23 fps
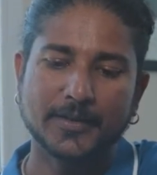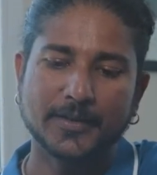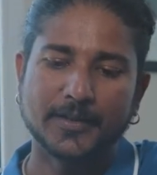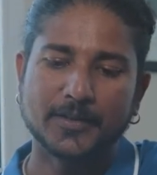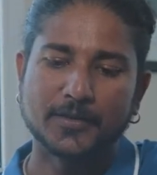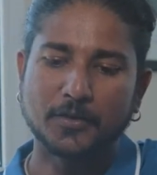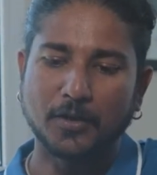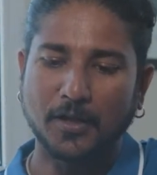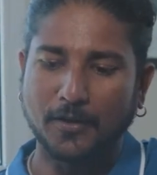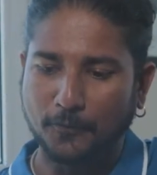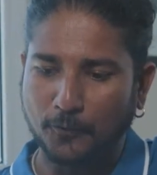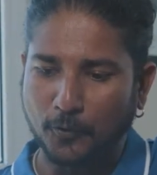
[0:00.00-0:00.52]

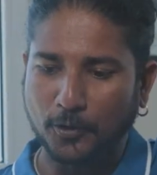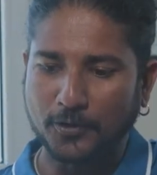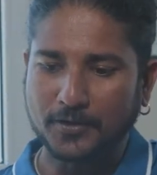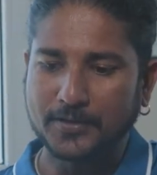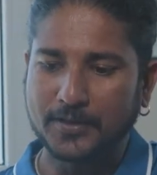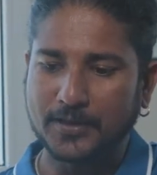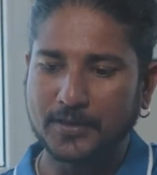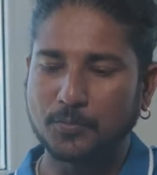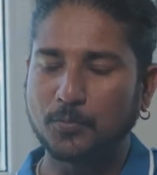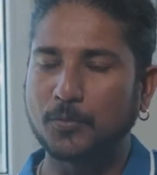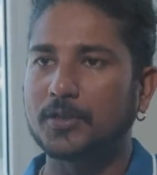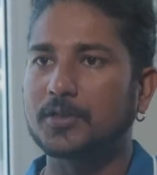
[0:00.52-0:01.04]
so of course
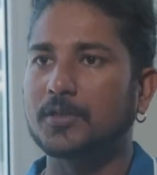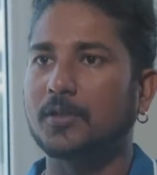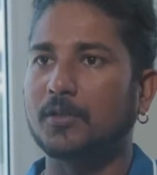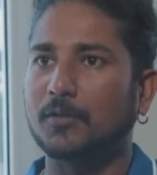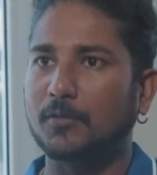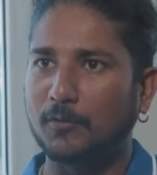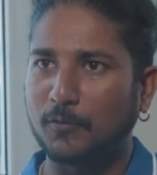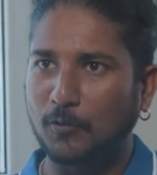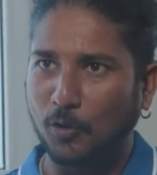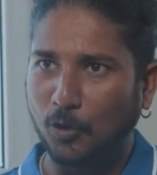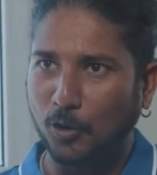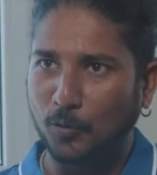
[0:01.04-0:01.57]
this was a,
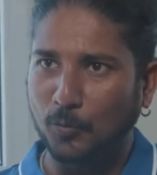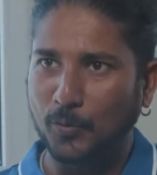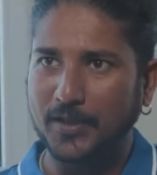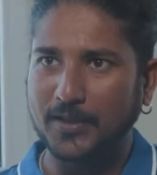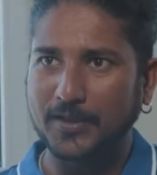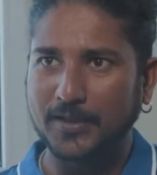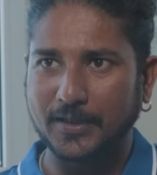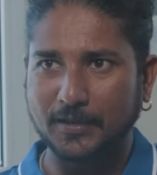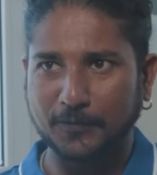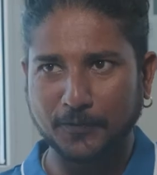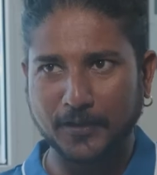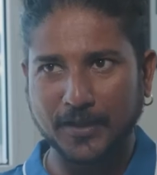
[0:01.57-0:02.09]
always a
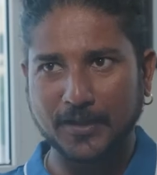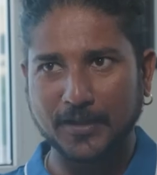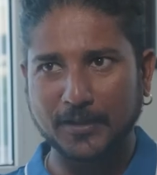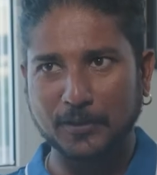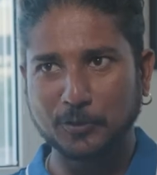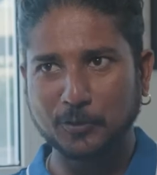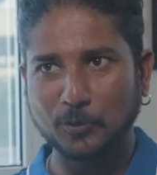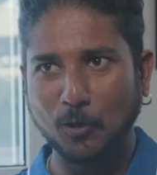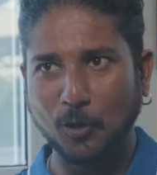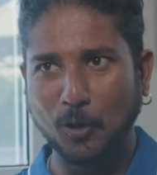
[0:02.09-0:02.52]
difficult to